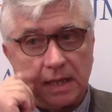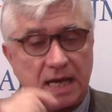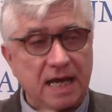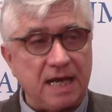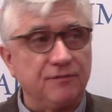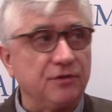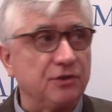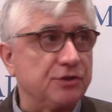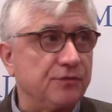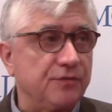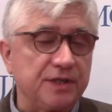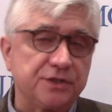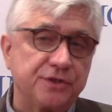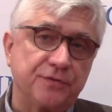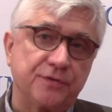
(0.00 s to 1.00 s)
adverse
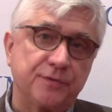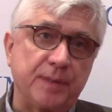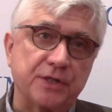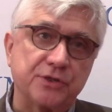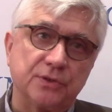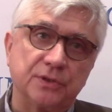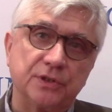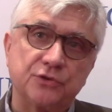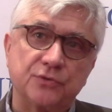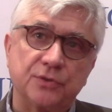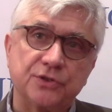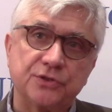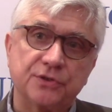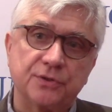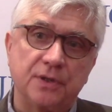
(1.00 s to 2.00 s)
events of special
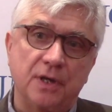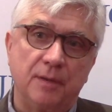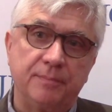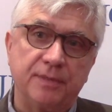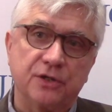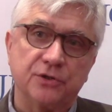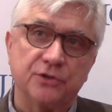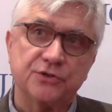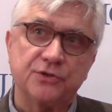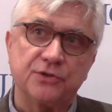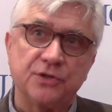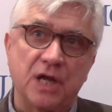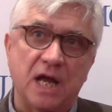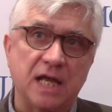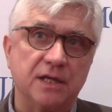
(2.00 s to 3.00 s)
interest because
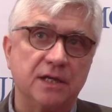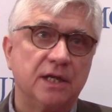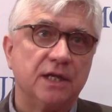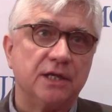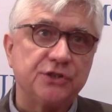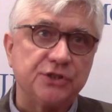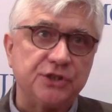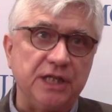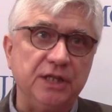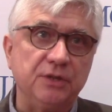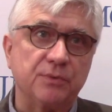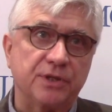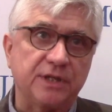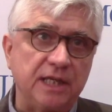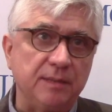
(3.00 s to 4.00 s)
they're not
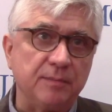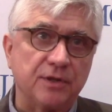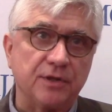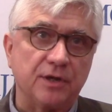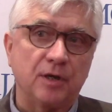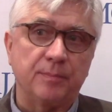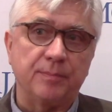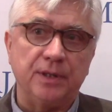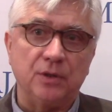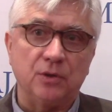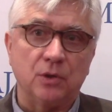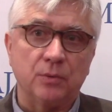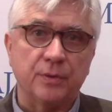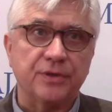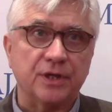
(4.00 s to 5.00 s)
seen with chemotherapy
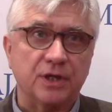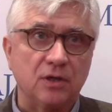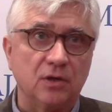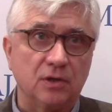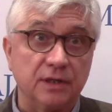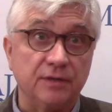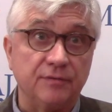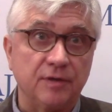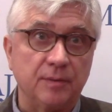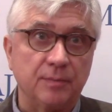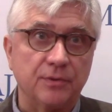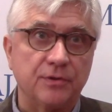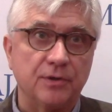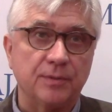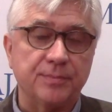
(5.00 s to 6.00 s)
or with the currently
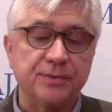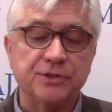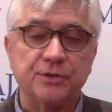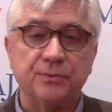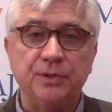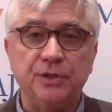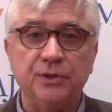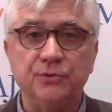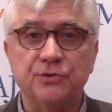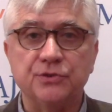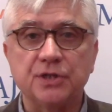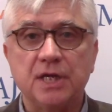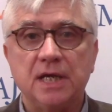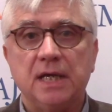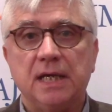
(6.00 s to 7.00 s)
available therapies that we
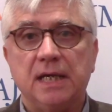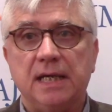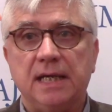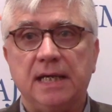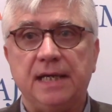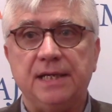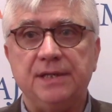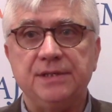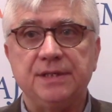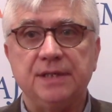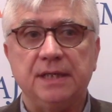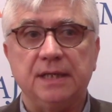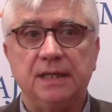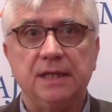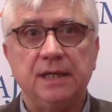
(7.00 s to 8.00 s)
use. And
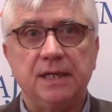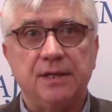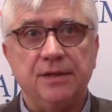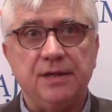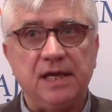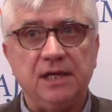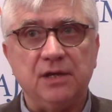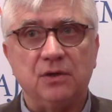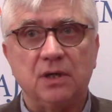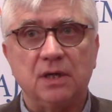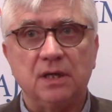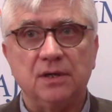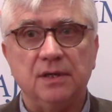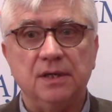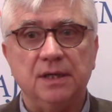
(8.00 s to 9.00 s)
they
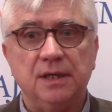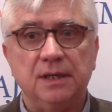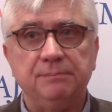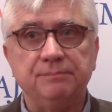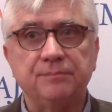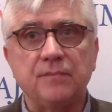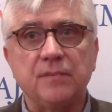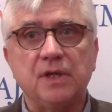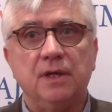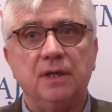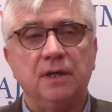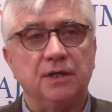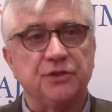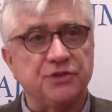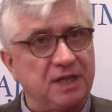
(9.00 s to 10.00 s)
are
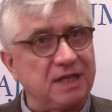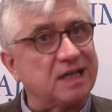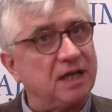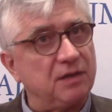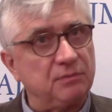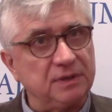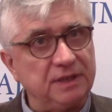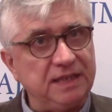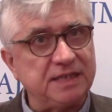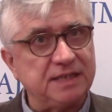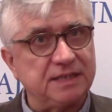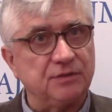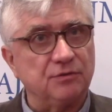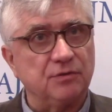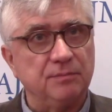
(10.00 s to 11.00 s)
cytokine release
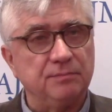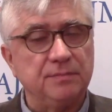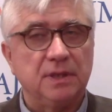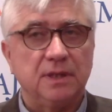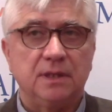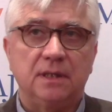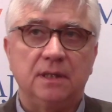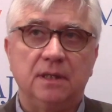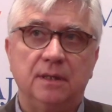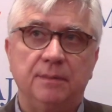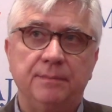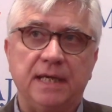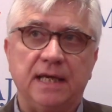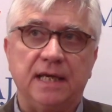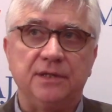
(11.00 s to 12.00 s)
syndrome
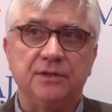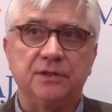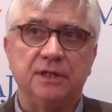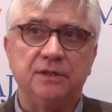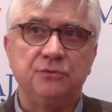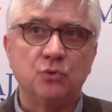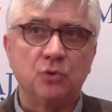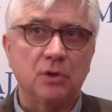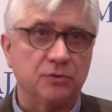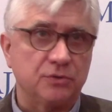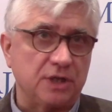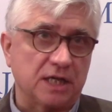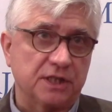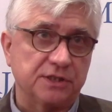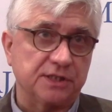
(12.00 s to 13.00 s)
and a
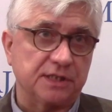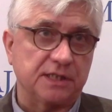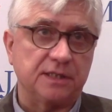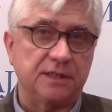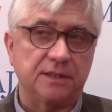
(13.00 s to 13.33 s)
neurotoxic